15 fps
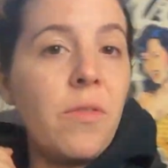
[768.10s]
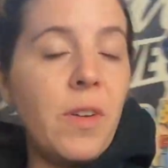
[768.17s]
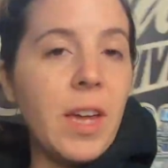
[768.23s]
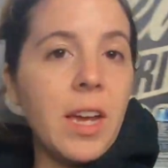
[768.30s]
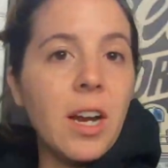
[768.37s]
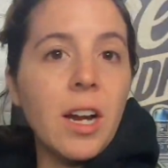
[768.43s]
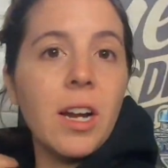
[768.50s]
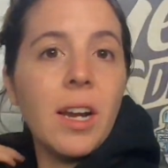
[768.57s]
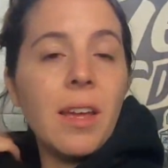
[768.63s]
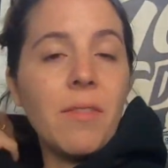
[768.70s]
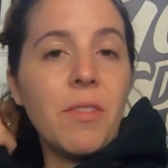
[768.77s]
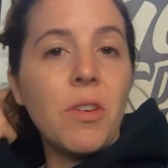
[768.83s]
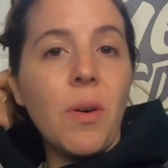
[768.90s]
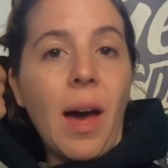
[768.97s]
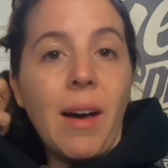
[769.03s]
figured
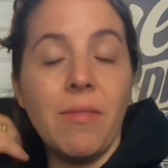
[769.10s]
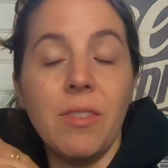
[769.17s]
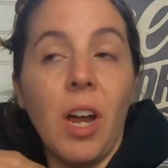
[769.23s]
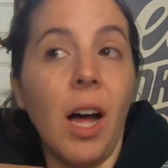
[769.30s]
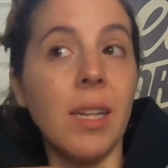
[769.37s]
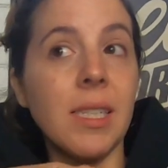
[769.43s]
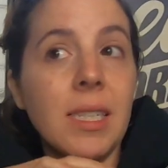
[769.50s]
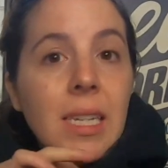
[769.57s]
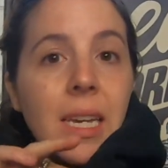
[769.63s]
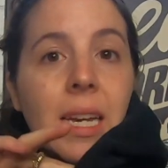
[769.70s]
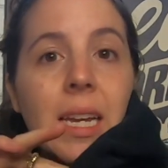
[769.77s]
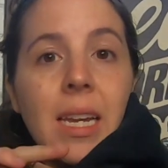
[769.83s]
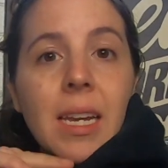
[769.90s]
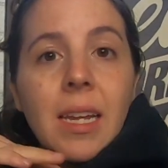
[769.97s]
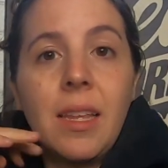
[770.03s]
if you have not
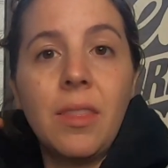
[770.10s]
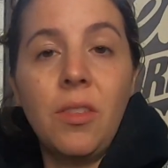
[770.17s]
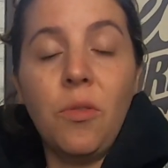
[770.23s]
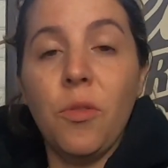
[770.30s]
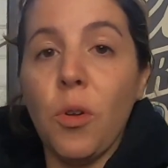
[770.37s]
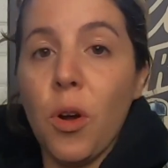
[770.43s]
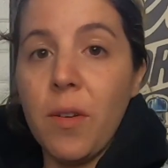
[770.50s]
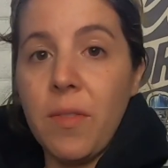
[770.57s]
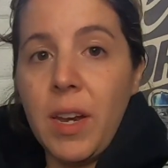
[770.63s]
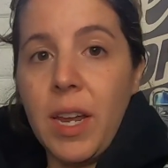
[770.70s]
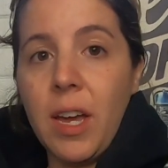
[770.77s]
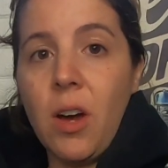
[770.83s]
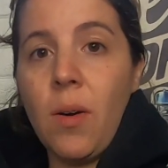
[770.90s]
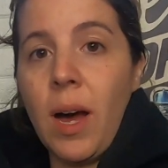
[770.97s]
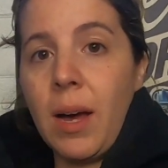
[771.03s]
seen the floor
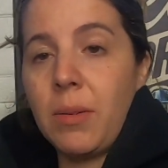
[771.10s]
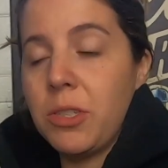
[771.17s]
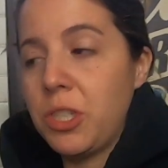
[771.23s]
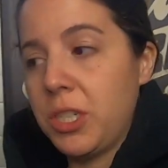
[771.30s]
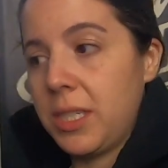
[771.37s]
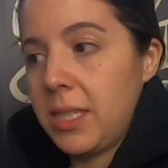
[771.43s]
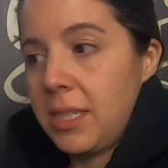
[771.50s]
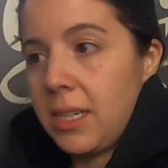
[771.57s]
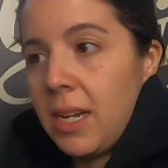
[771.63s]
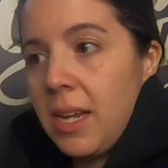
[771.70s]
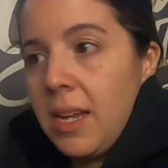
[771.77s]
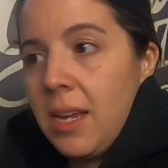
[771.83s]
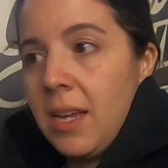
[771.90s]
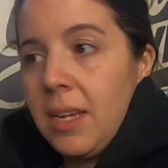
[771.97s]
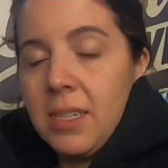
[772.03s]
video, I will just
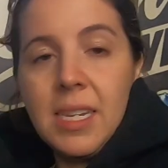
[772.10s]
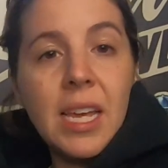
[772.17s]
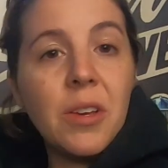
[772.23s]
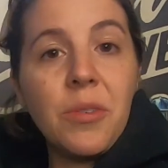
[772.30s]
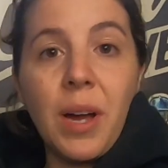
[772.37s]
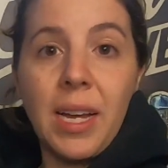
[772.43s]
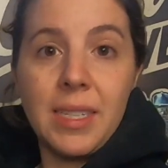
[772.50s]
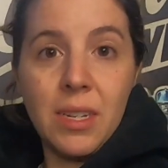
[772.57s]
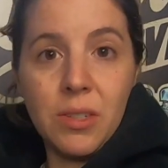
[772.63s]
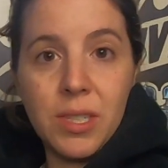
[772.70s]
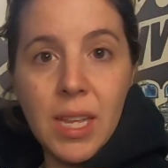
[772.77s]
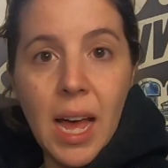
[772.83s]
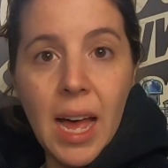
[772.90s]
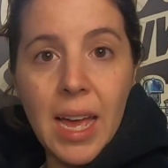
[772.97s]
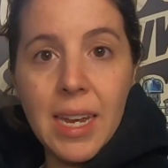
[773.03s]
take you guys
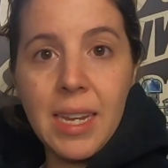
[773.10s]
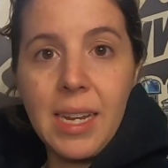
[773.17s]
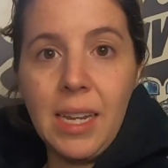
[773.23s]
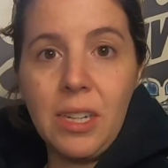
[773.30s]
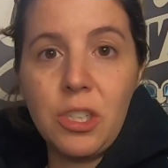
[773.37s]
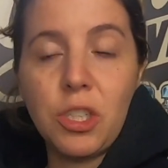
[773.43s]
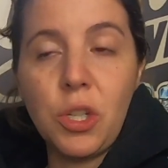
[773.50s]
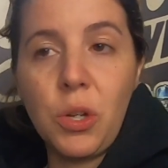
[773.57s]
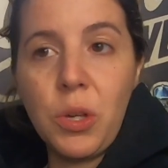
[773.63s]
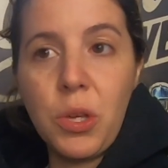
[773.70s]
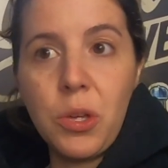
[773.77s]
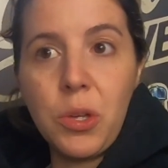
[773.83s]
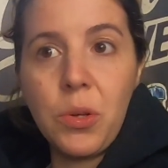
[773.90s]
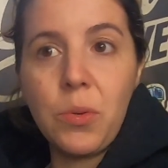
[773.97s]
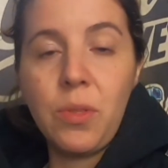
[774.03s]
outside and I'll show
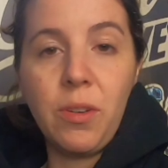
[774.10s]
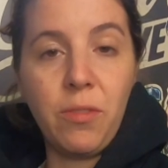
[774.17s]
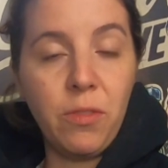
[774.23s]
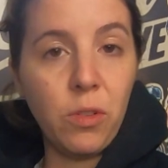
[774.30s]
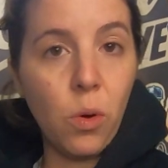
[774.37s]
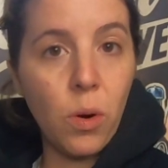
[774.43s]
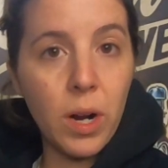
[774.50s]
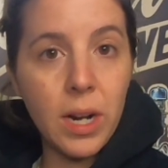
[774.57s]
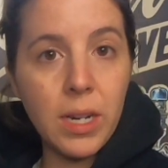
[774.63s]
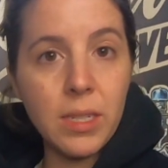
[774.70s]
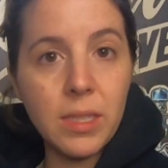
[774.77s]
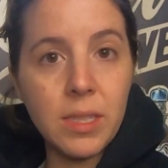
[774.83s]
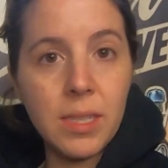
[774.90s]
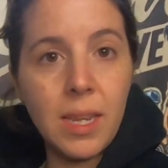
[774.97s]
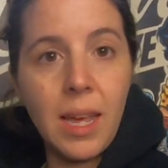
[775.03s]
you the
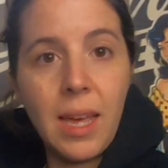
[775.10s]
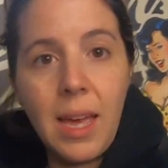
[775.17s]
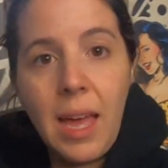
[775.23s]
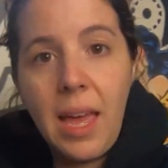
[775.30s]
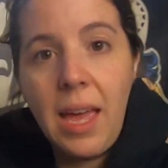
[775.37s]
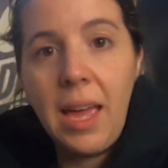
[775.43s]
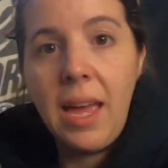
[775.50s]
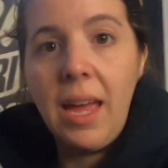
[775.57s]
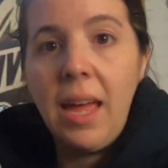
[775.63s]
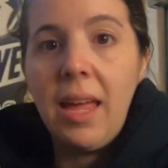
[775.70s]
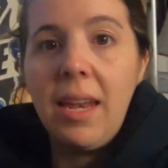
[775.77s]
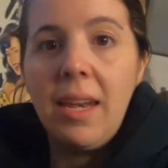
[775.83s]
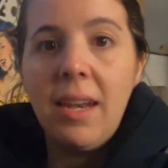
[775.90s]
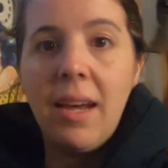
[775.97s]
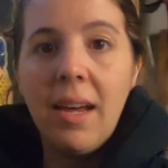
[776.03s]
floors.
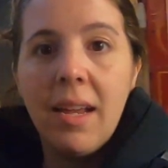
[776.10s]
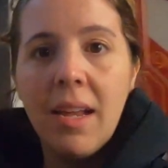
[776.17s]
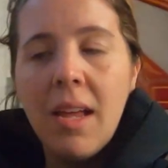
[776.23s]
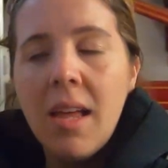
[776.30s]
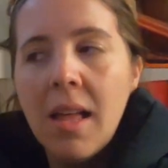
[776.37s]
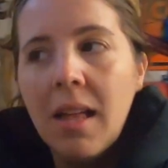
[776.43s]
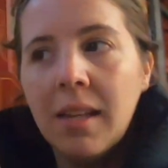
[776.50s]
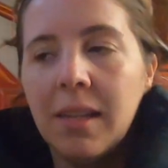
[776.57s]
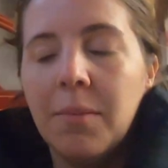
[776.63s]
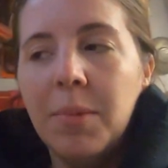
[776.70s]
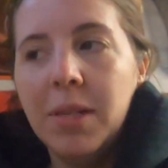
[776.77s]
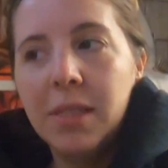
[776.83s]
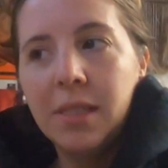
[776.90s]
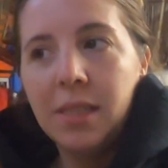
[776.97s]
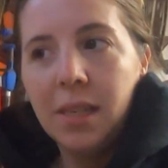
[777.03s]
And let
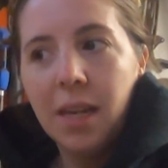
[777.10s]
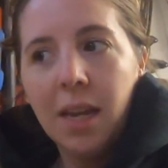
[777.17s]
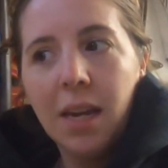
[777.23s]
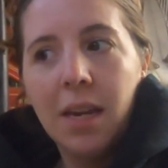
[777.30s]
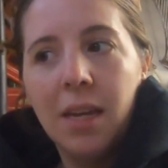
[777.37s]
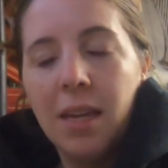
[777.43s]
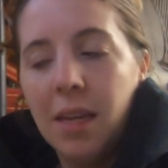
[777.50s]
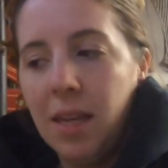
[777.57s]
me see.